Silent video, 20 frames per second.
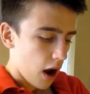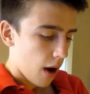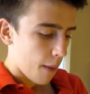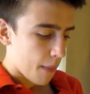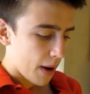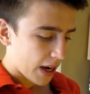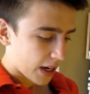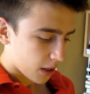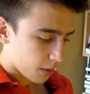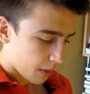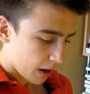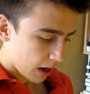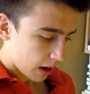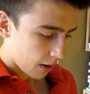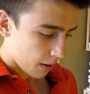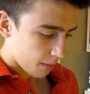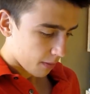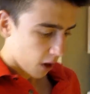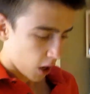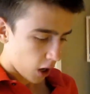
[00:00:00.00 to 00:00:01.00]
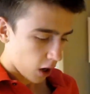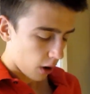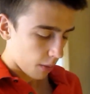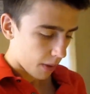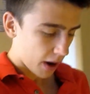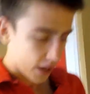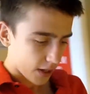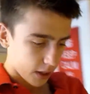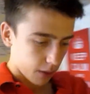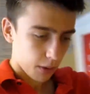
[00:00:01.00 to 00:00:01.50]
makes me a lot
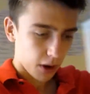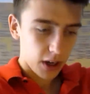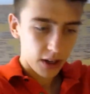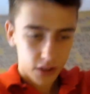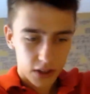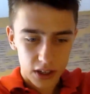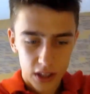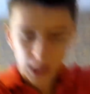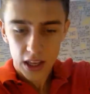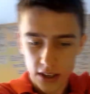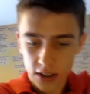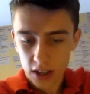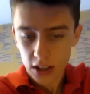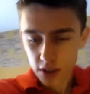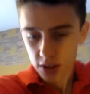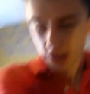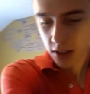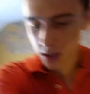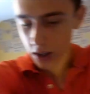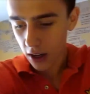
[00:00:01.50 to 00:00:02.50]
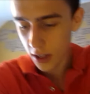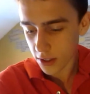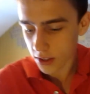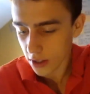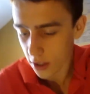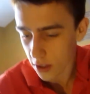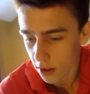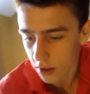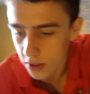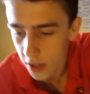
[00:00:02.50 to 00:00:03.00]
better. But listen to this,
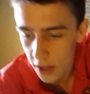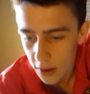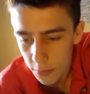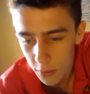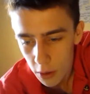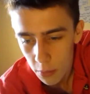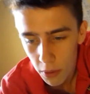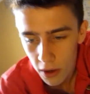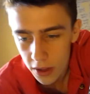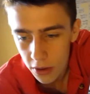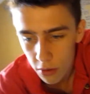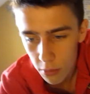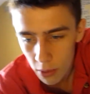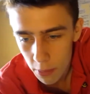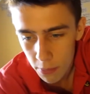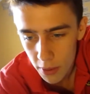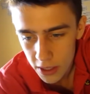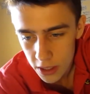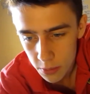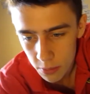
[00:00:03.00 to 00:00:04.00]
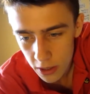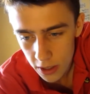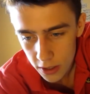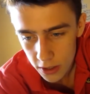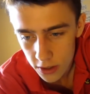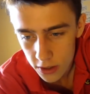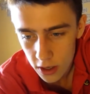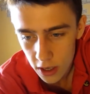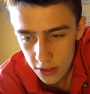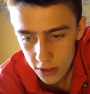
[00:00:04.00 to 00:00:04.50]
listen. Okay, I'm going to play it through my big
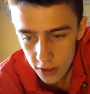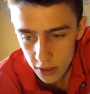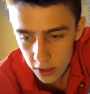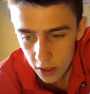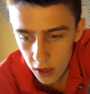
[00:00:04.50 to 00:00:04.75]
speakers, listen.